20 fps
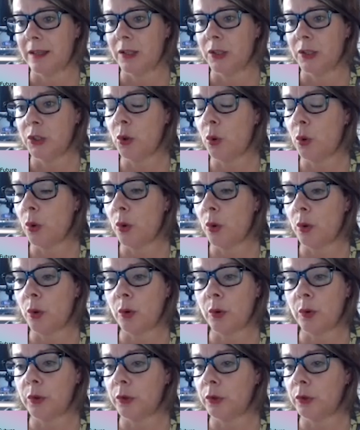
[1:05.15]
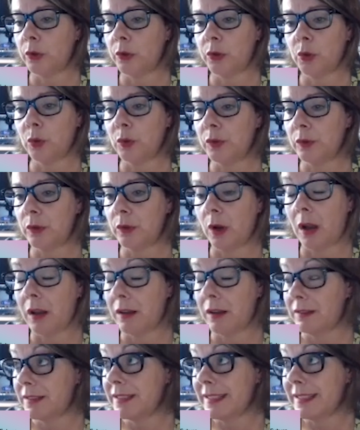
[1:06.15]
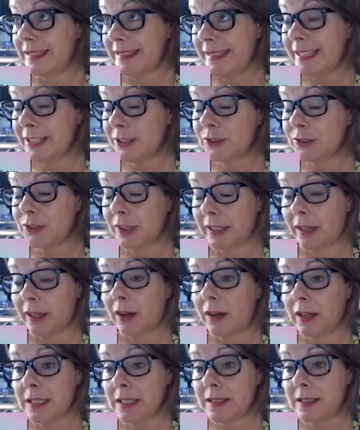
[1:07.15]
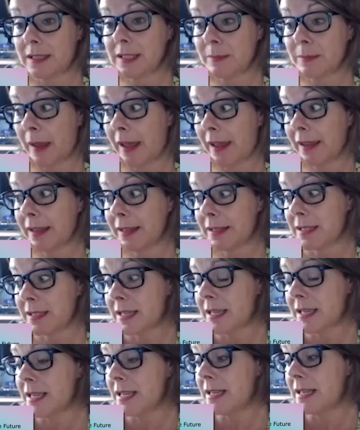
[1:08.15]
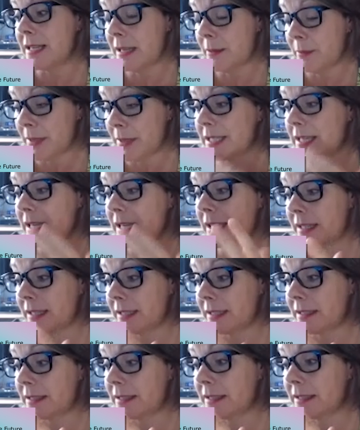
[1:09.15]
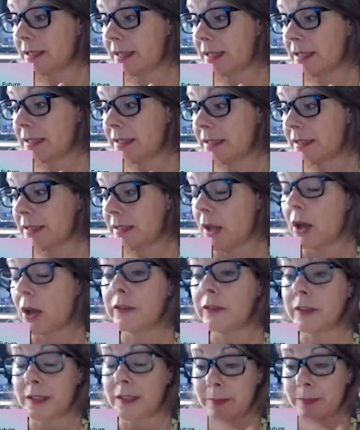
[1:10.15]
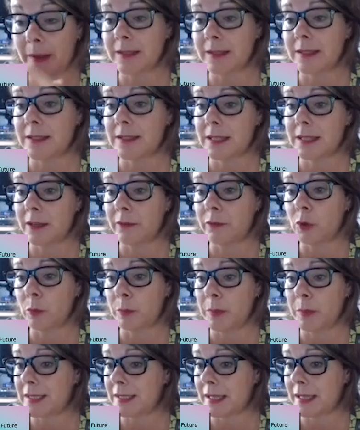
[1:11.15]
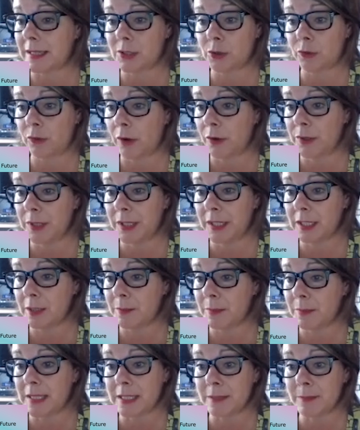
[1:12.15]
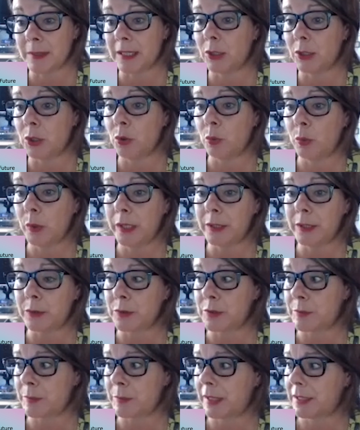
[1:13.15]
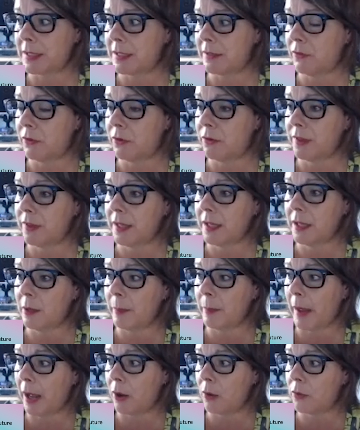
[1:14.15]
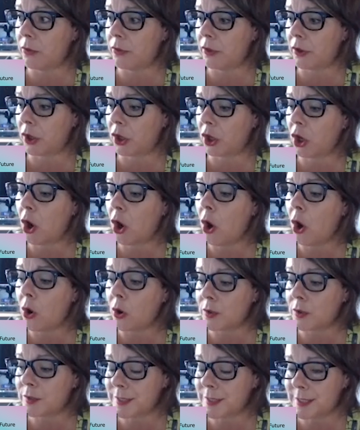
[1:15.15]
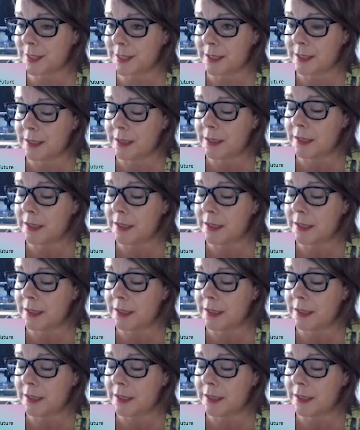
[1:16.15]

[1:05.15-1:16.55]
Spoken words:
you're literally, I suspect, limiting the life expectancy of your business. You're only going to be spinning your wheels, because if you think about the cost